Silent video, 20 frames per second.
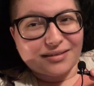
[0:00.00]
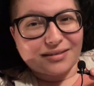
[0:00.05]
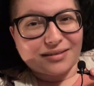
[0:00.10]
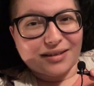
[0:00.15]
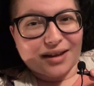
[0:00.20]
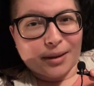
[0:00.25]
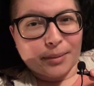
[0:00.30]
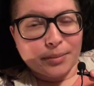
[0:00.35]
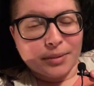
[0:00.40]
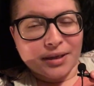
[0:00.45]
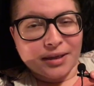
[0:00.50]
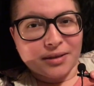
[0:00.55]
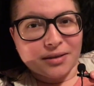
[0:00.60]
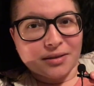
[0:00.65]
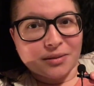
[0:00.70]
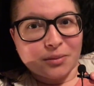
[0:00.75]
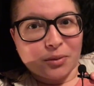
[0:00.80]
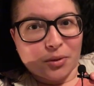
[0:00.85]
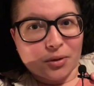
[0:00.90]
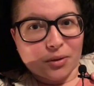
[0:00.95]
update
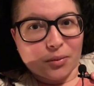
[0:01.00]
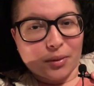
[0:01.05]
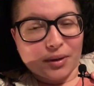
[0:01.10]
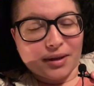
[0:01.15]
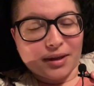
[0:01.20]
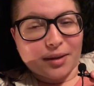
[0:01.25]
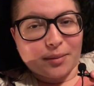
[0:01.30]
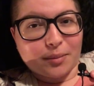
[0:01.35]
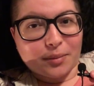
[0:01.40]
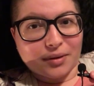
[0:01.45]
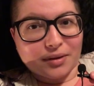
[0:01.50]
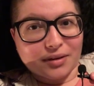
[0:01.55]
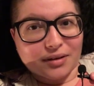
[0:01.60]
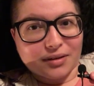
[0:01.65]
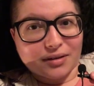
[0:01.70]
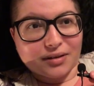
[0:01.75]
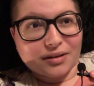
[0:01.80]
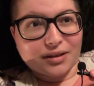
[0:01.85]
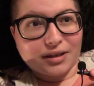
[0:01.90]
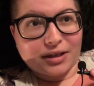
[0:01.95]
some more while I'm
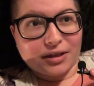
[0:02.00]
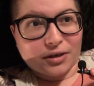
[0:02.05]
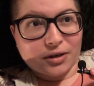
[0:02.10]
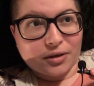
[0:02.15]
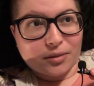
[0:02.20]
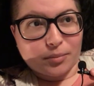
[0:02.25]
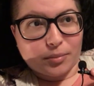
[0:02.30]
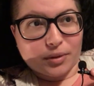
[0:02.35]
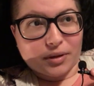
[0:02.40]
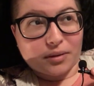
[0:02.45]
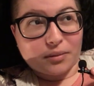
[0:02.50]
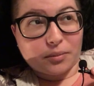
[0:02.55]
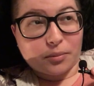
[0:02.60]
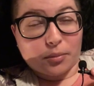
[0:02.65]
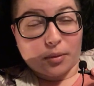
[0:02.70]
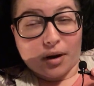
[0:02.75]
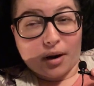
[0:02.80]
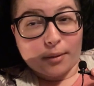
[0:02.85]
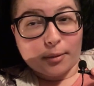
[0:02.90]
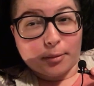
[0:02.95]
here, but
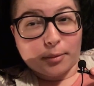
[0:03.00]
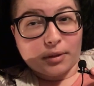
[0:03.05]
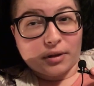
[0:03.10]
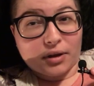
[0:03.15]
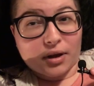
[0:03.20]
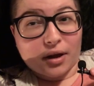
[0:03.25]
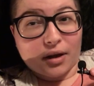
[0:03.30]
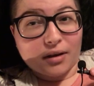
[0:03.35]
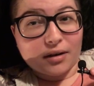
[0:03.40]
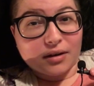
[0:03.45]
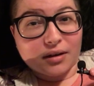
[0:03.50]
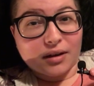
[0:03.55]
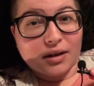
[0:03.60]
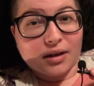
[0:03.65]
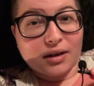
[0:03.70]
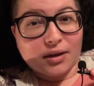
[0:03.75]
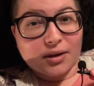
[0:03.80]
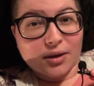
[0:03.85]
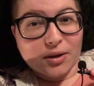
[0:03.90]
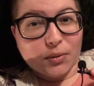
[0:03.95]
probably not.
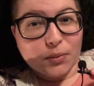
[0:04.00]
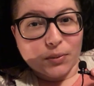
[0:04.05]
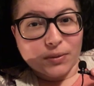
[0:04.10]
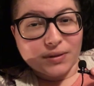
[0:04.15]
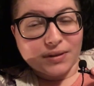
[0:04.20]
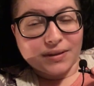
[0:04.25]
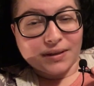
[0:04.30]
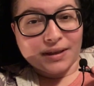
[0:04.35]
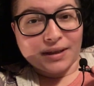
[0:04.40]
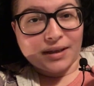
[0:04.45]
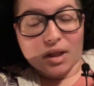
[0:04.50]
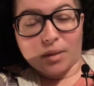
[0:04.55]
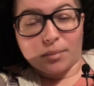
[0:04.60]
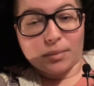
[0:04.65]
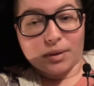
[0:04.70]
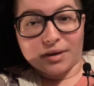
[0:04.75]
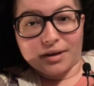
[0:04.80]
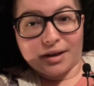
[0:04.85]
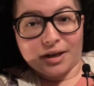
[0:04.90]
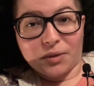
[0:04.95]
We'll see.
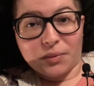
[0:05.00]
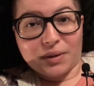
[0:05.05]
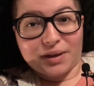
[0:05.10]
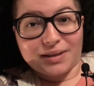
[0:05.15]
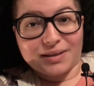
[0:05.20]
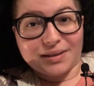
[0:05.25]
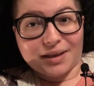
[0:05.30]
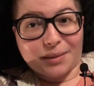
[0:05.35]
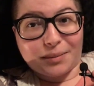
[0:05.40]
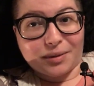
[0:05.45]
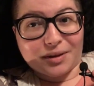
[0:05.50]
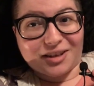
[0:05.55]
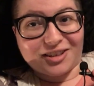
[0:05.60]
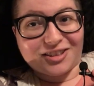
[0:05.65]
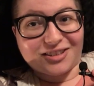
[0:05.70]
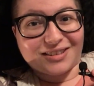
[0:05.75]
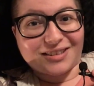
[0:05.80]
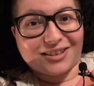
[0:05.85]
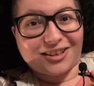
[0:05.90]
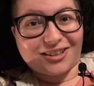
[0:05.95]
But anyways, I'm gonna
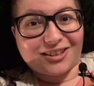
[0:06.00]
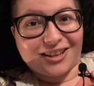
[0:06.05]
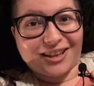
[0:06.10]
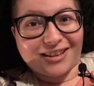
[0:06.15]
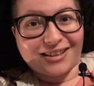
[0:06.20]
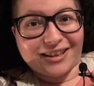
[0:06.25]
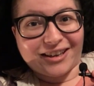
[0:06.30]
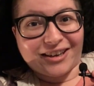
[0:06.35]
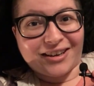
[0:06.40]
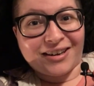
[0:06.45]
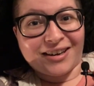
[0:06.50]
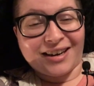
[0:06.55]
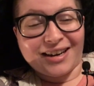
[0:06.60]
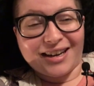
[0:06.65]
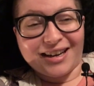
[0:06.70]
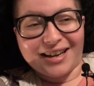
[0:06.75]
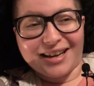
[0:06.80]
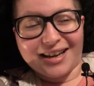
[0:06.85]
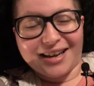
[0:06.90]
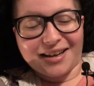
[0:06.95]
just cut that there.
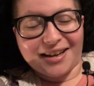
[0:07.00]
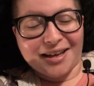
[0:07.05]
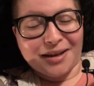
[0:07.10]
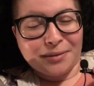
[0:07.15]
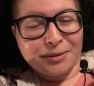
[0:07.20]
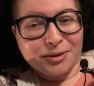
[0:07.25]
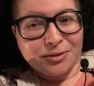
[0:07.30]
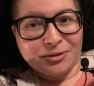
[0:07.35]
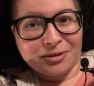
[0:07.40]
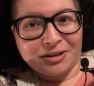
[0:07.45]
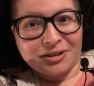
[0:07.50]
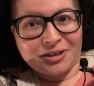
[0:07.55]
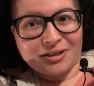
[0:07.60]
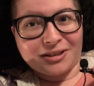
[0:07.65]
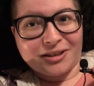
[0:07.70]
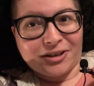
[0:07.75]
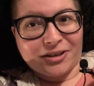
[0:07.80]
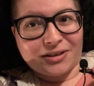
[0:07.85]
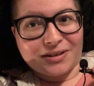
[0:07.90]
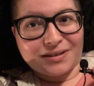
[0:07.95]
I was really
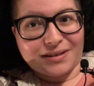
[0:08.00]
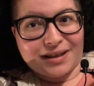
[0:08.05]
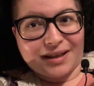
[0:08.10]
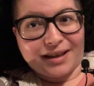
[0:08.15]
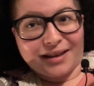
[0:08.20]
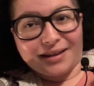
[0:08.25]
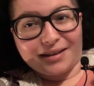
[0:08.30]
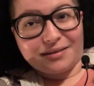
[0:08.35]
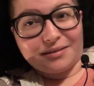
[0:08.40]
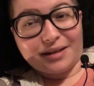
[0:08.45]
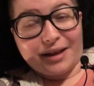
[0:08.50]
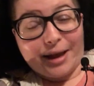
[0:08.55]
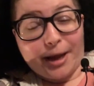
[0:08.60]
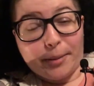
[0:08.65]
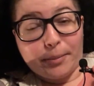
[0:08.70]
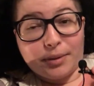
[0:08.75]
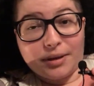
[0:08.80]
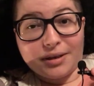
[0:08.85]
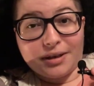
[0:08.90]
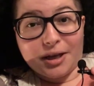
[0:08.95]
just here to say
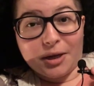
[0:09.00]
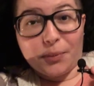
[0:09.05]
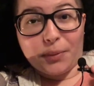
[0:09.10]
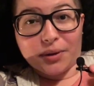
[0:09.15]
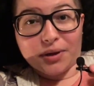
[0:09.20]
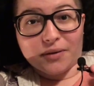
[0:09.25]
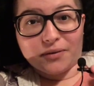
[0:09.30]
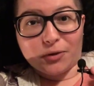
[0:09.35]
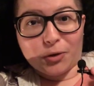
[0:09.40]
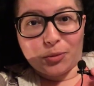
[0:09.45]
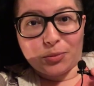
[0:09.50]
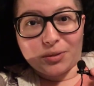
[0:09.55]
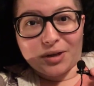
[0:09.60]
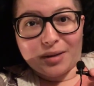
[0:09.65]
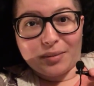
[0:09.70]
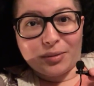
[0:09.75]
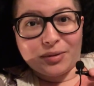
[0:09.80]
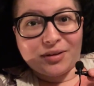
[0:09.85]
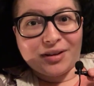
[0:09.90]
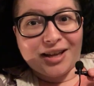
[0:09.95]
happy day one of Tome
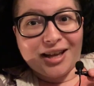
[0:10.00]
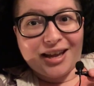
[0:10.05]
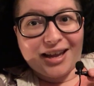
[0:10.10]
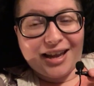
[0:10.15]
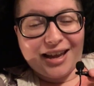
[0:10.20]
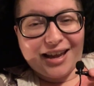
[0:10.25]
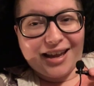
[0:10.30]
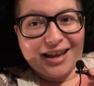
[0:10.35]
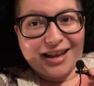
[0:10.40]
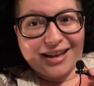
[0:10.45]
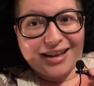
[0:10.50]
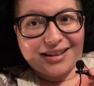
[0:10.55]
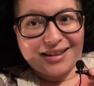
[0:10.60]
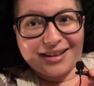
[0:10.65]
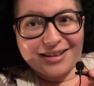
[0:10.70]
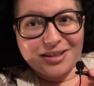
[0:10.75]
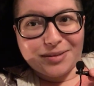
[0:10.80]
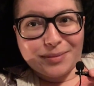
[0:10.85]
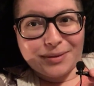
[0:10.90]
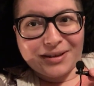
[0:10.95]
Topple, and
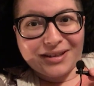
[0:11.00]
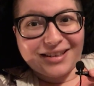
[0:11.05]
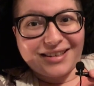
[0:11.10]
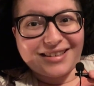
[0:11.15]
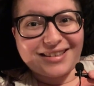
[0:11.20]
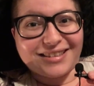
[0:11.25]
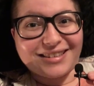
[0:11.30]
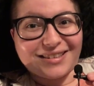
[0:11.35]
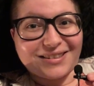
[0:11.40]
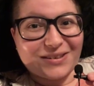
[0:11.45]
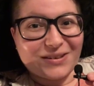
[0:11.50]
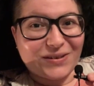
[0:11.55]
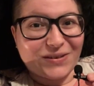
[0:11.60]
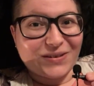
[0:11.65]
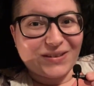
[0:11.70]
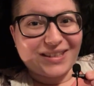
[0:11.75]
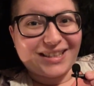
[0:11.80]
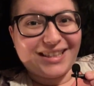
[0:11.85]
that's about it. So